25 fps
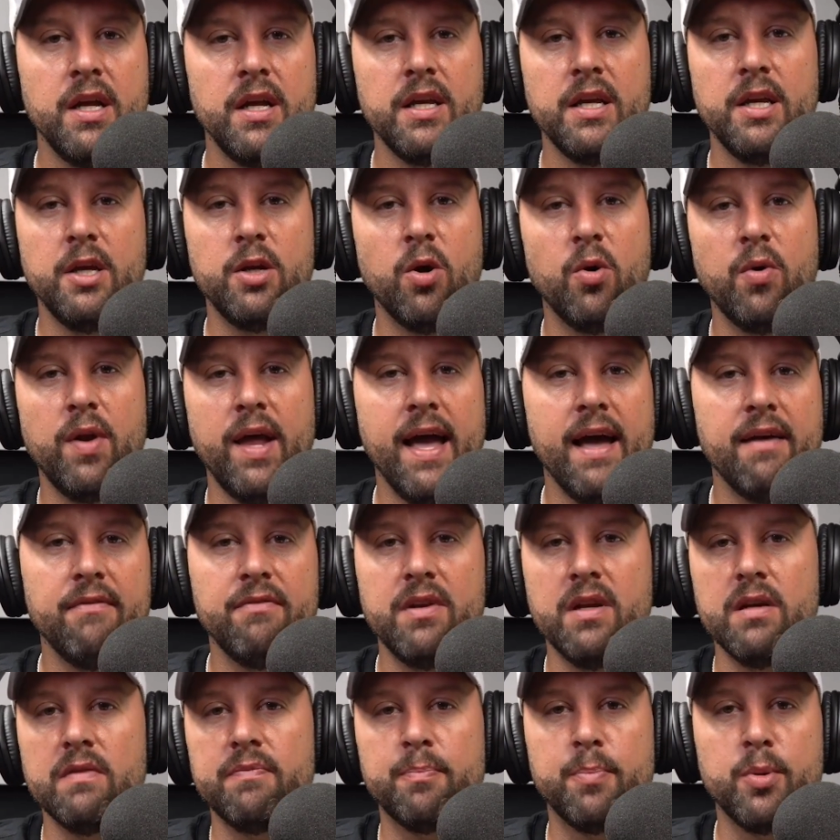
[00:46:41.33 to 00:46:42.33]
You don't have
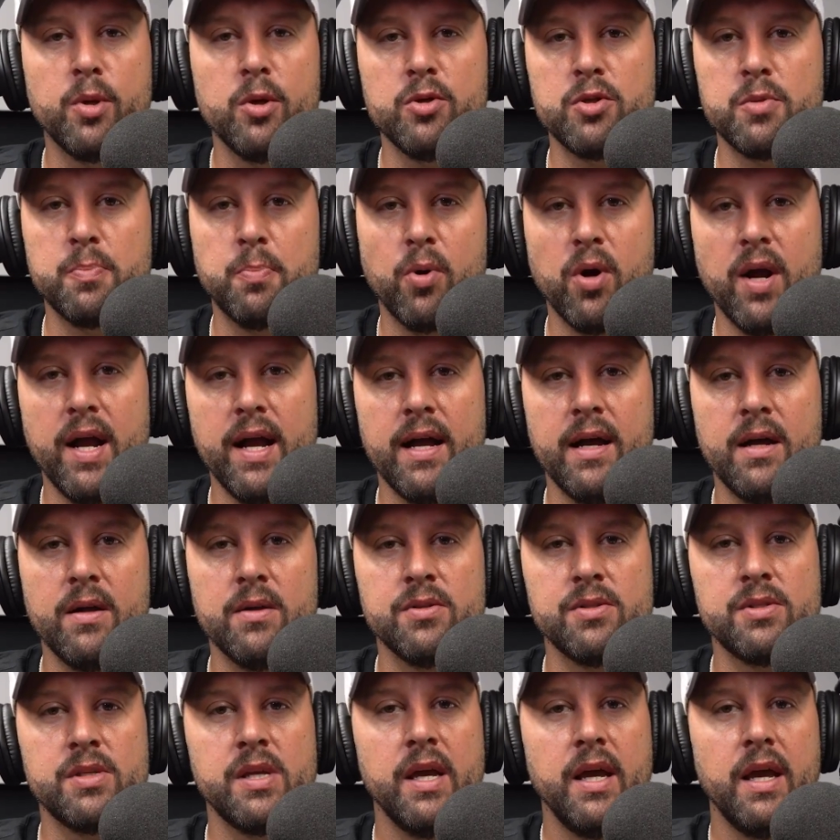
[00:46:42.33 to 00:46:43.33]
enough Bruce
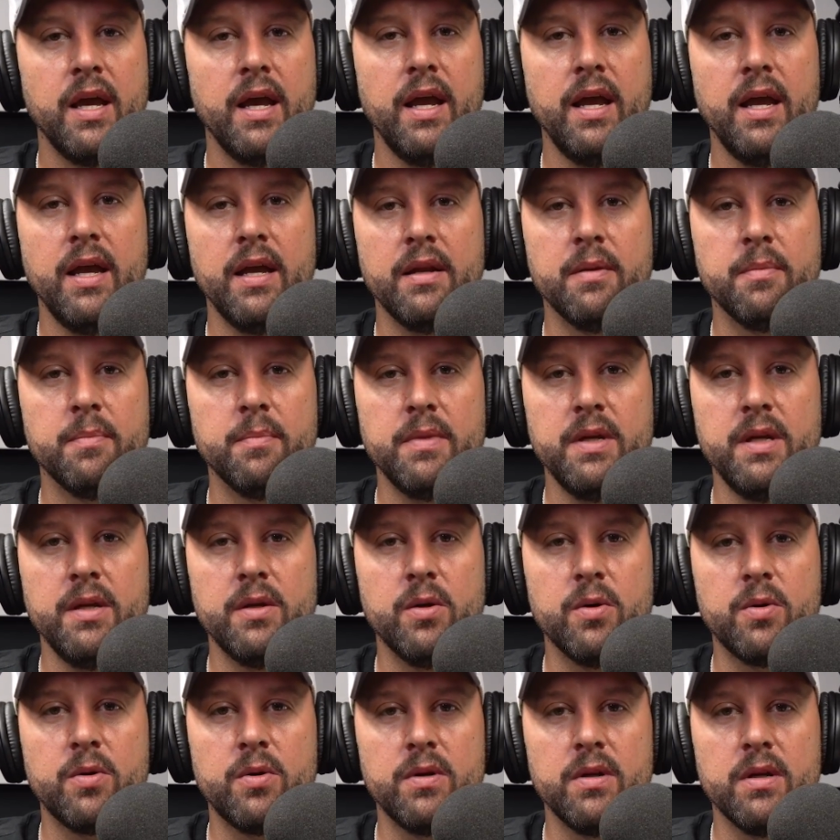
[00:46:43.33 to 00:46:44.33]
Browns and you
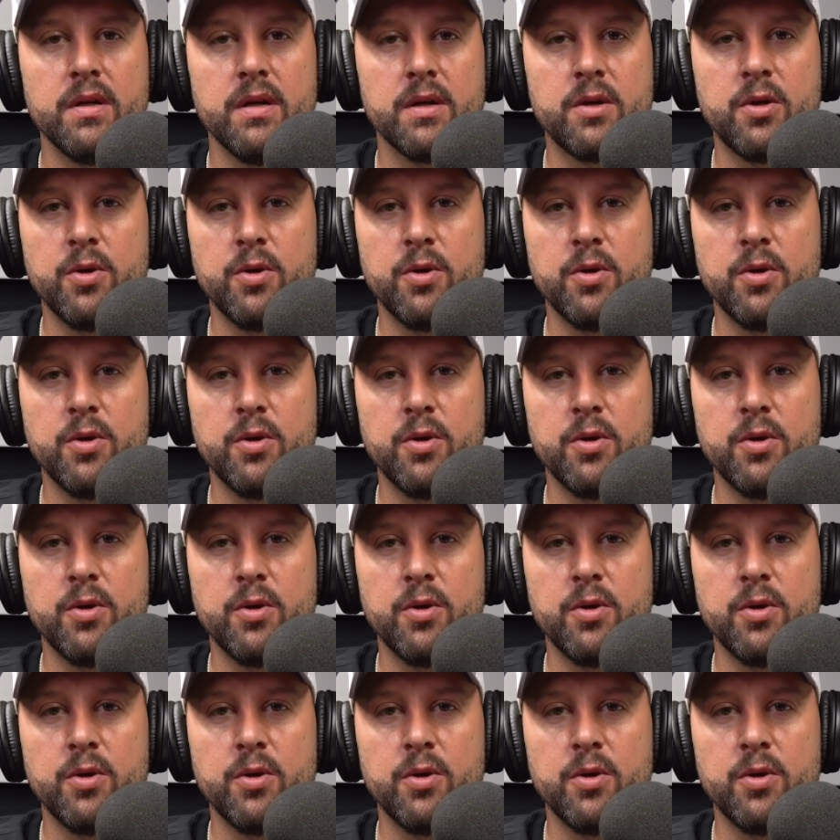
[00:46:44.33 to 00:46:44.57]
know uh,